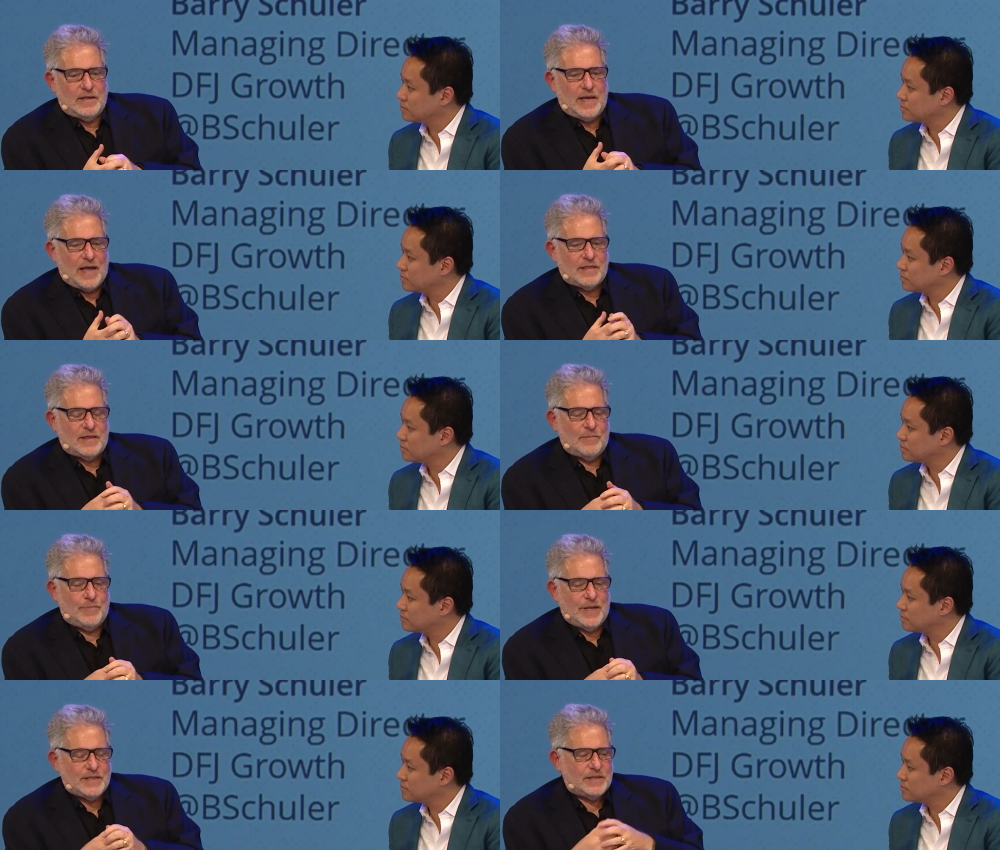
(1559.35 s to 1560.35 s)
Speaker 1: get the
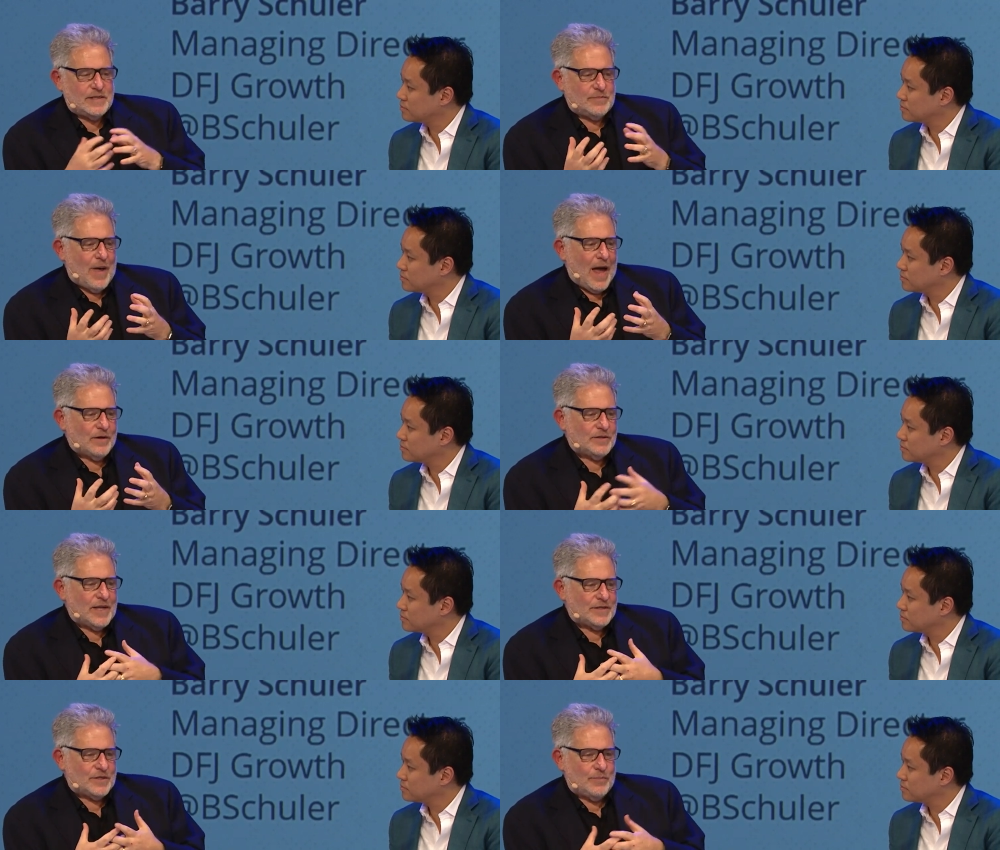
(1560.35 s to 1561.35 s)
business models
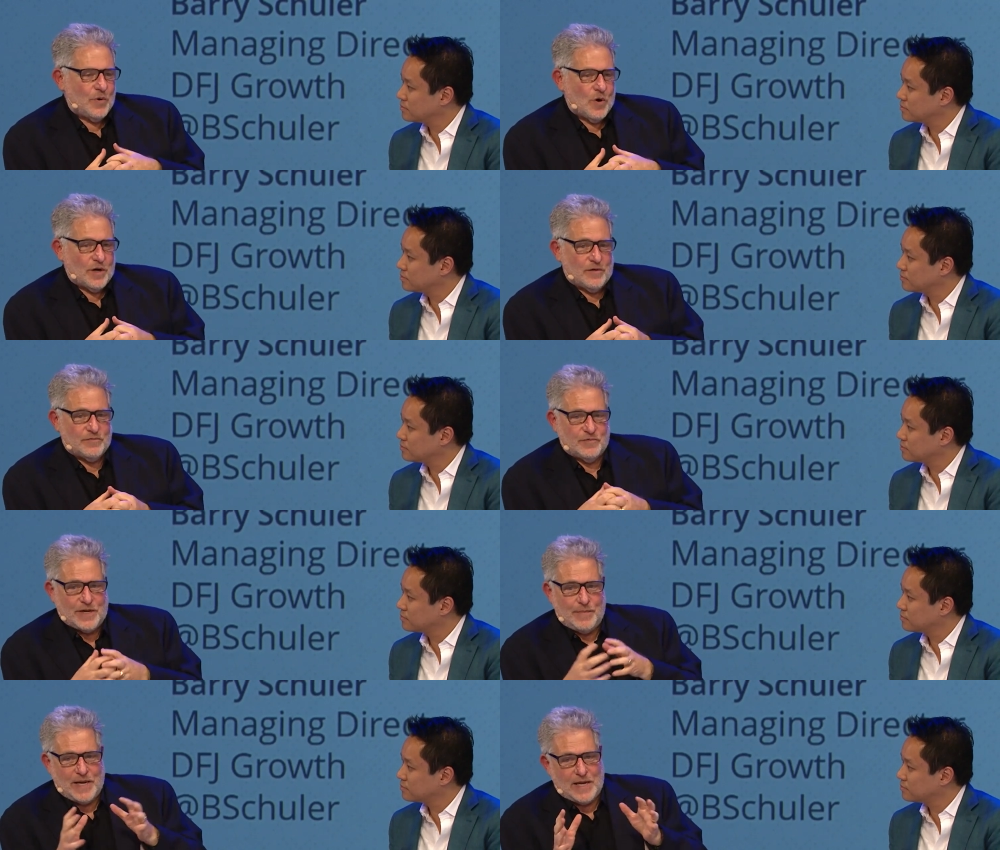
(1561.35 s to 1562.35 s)
that support a free
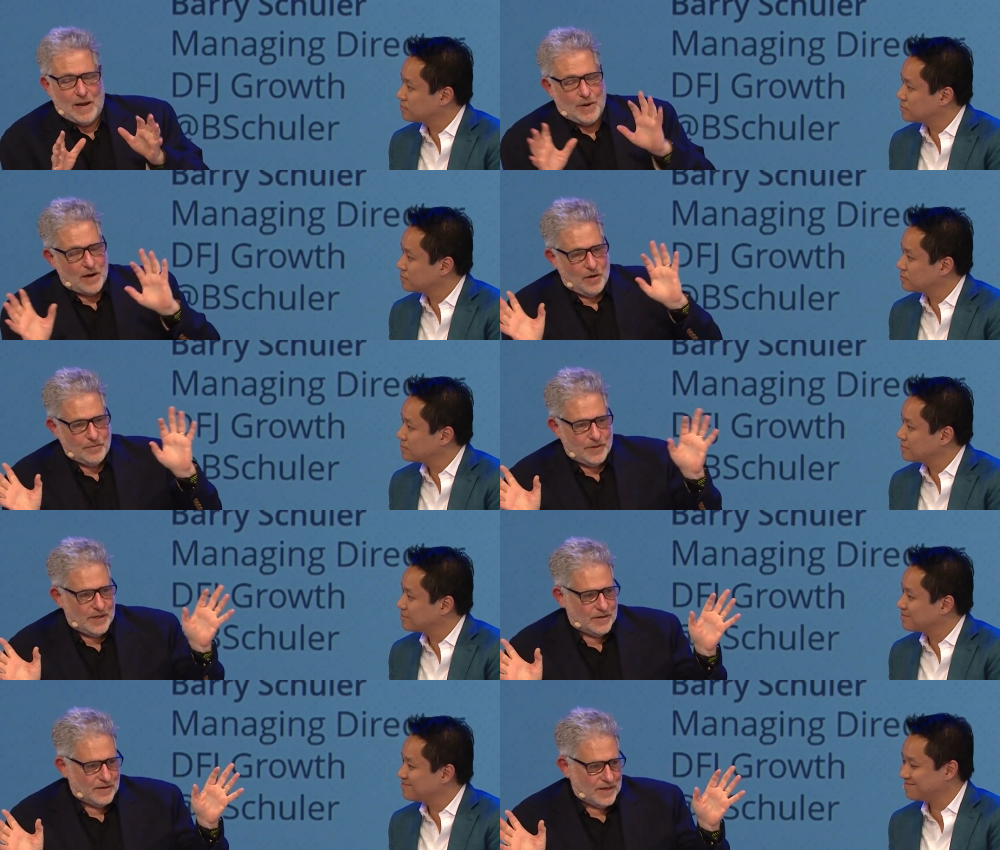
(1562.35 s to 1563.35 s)
media. I'm not going
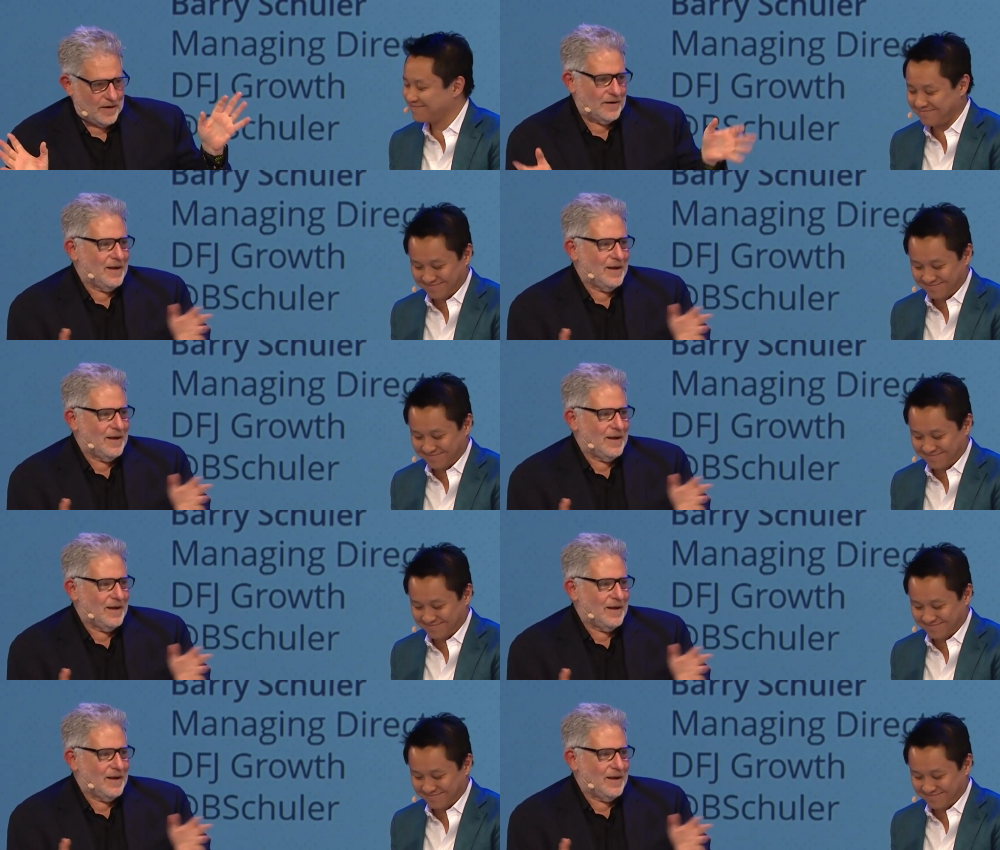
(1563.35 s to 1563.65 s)
political here